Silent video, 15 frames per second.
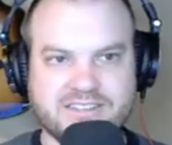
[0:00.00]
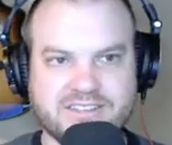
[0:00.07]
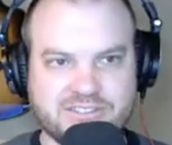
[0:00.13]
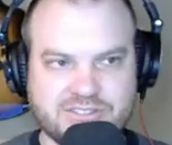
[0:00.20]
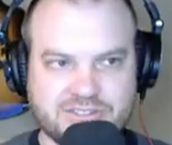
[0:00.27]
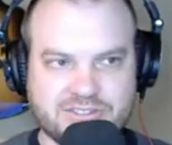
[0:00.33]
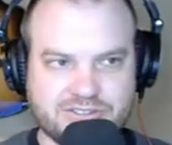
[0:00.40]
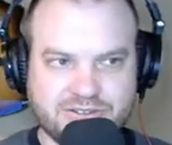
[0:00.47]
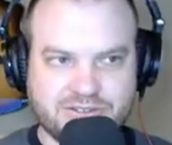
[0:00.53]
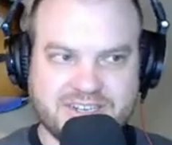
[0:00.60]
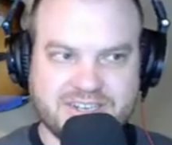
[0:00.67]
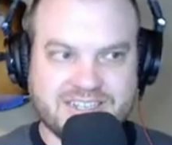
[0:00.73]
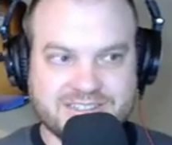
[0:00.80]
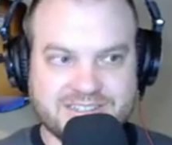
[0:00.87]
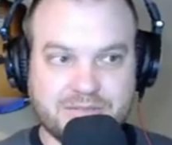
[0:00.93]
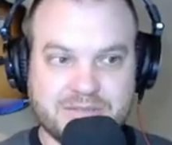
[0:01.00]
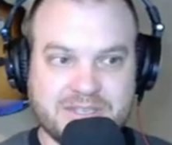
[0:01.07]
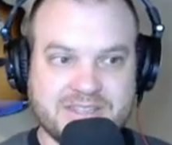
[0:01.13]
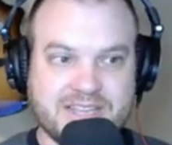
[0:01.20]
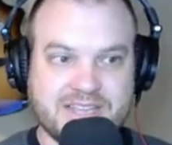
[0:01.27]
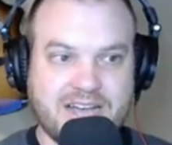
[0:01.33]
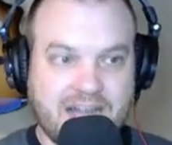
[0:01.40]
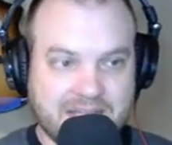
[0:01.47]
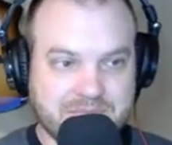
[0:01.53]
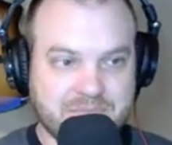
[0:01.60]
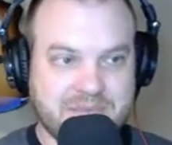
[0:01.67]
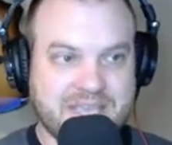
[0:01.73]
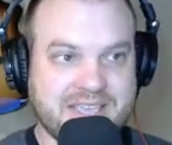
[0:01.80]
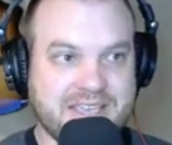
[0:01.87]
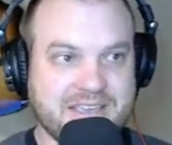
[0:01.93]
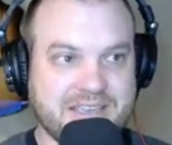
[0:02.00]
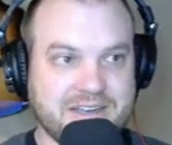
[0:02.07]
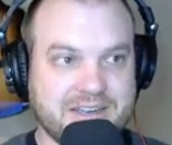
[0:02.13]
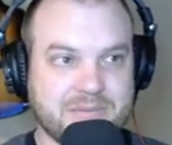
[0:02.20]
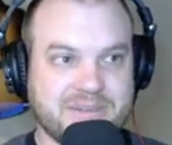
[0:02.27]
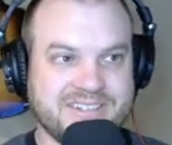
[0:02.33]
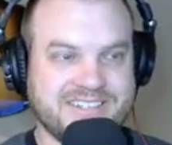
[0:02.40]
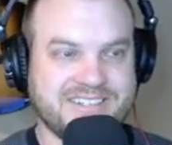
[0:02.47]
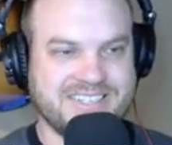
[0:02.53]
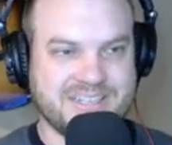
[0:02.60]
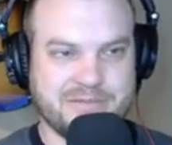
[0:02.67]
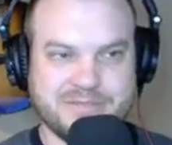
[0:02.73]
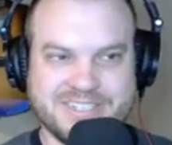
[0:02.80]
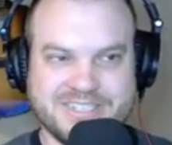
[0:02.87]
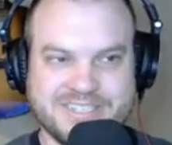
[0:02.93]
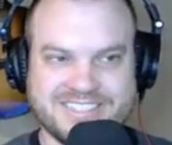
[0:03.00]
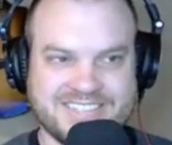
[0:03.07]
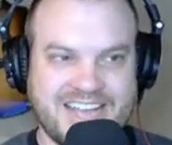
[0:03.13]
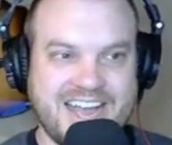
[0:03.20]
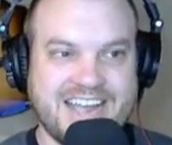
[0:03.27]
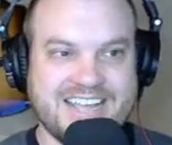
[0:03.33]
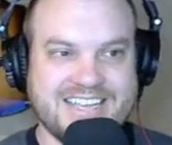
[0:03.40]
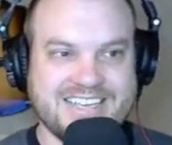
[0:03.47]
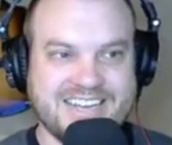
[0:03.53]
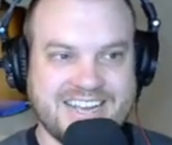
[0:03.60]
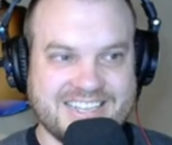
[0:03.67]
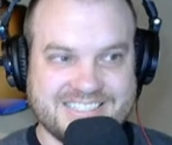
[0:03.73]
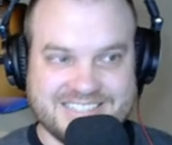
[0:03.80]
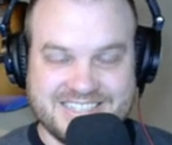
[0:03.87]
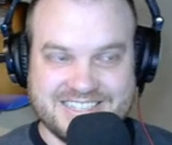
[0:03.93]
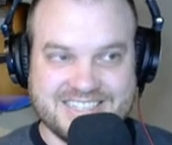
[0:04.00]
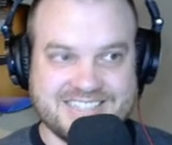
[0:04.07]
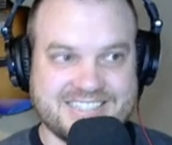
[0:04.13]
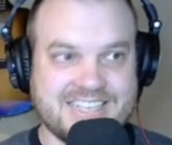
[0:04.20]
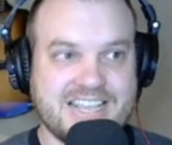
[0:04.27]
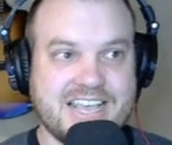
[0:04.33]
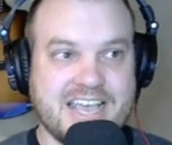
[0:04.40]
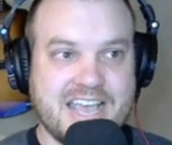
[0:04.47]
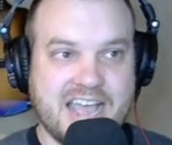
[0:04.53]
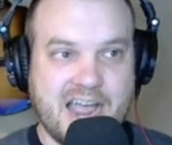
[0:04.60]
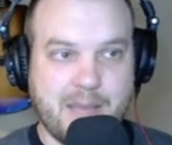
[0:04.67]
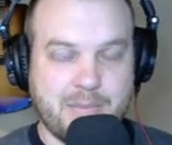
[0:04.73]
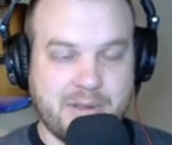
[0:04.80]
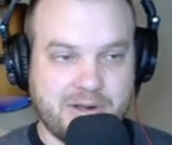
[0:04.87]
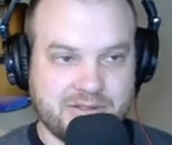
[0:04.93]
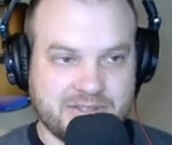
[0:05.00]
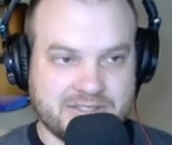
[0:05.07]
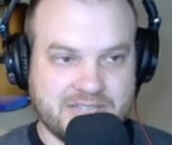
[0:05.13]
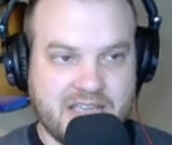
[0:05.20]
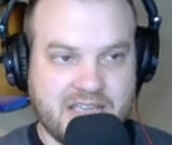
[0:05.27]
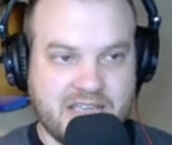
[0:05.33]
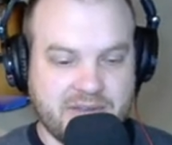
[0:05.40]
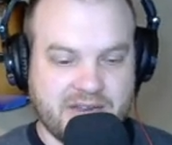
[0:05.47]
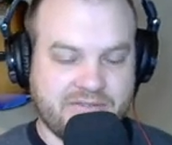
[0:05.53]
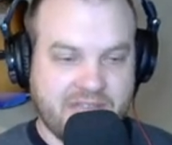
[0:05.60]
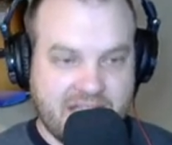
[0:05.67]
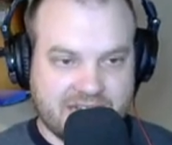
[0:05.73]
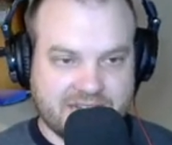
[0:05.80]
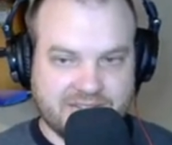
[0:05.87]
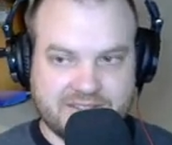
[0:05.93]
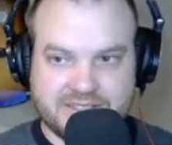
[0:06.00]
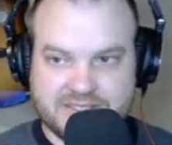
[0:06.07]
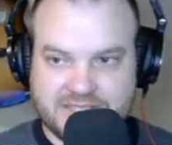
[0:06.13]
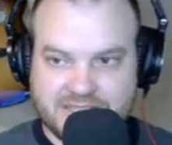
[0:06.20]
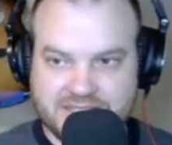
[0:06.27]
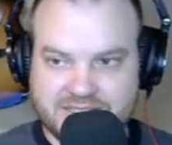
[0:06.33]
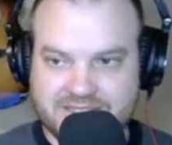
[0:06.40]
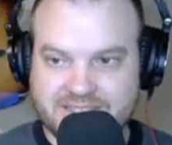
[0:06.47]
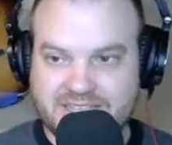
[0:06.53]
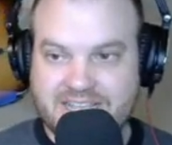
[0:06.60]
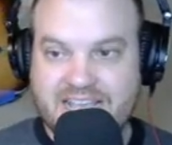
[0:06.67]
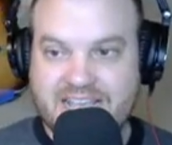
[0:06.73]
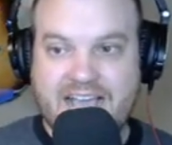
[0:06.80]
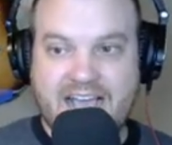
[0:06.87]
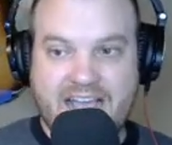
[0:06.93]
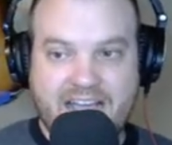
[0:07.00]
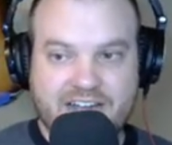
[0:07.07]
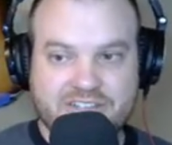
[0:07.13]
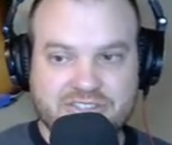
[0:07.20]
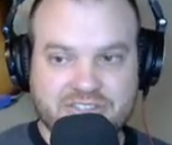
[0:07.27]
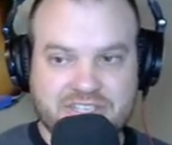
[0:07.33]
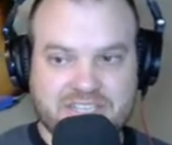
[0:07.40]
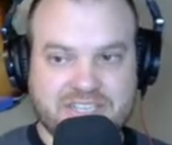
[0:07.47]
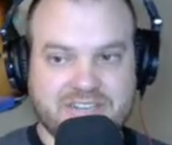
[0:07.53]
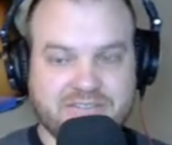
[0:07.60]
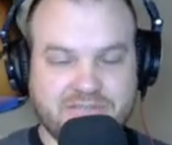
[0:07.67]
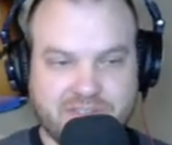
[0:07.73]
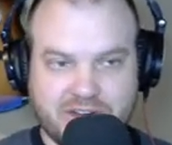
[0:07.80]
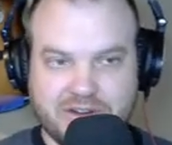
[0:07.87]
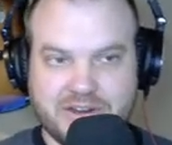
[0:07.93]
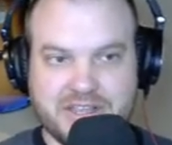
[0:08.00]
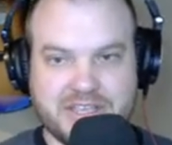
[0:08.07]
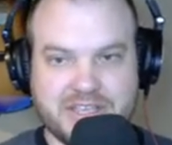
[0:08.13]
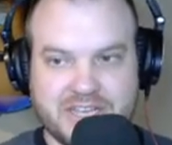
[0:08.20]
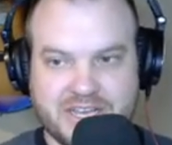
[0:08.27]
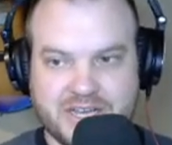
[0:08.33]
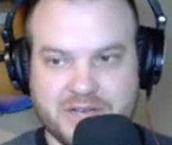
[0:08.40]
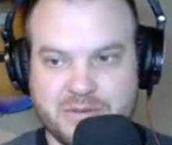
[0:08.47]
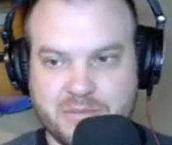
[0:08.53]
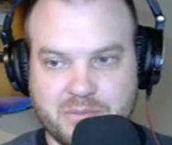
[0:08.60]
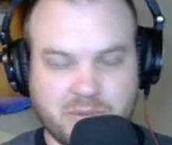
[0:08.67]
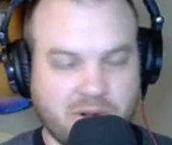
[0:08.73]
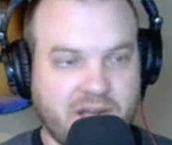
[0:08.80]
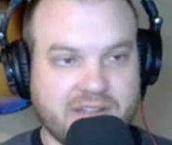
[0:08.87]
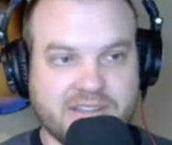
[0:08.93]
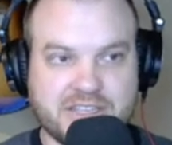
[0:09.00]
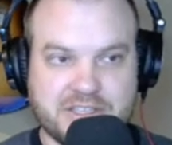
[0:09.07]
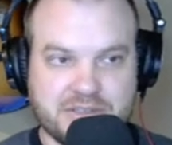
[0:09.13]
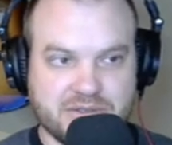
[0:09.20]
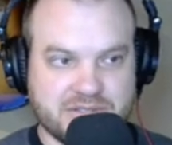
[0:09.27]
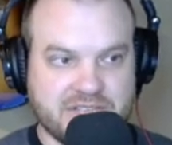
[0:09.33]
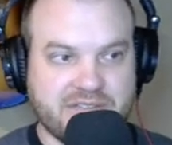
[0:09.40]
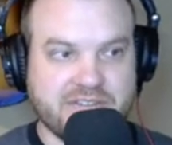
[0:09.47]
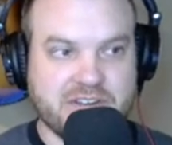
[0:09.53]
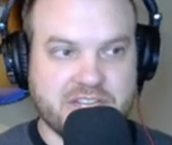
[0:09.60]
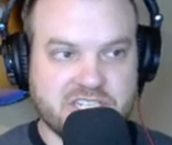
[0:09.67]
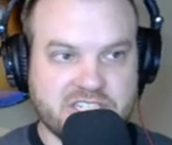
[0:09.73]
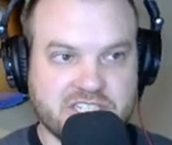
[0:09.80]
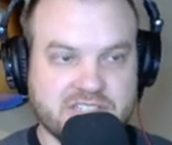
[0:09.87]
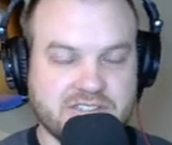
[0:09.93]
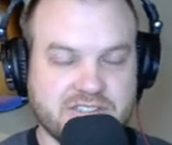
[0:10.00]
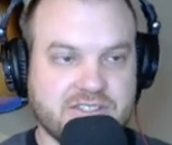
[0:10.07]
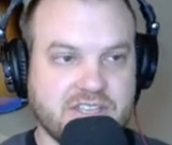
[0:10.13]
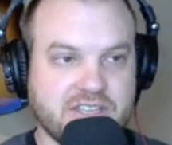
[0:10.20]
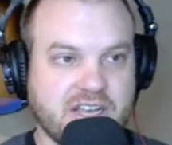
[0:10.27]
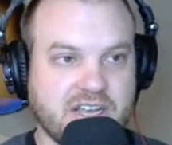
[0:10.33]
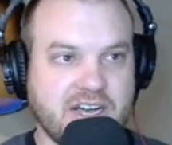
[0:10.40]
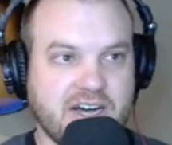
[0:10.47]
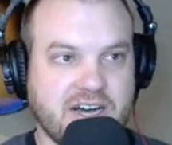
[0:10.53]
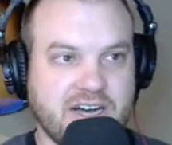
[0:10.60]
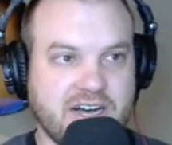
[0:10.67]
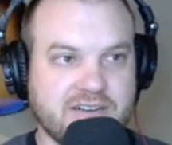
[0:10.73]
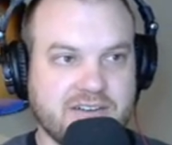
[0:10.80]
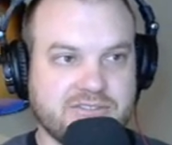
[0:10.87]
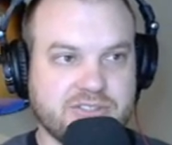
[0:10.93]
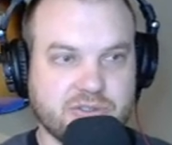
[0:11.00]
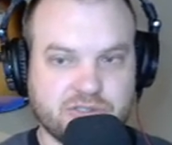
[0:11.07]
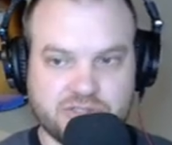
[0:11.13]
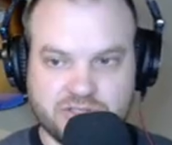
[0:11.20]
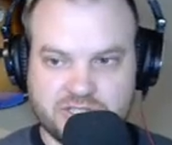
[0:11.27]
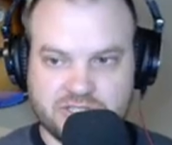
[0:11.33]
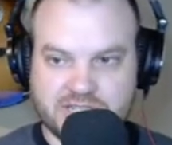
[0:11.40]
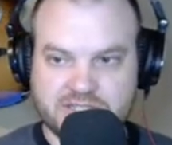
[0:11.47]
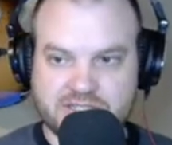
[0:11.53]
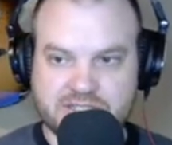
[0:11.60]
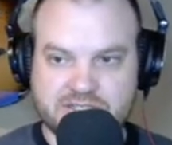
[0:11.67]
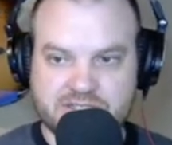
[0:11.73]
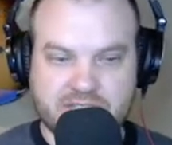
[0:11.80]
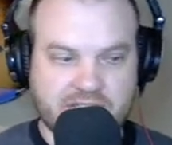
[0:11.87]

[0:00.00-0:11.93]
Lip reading: This is certainly not something that I'm making up, because I see this happen all the time. And in fact, this is actually in very broadly used definitions of social justice.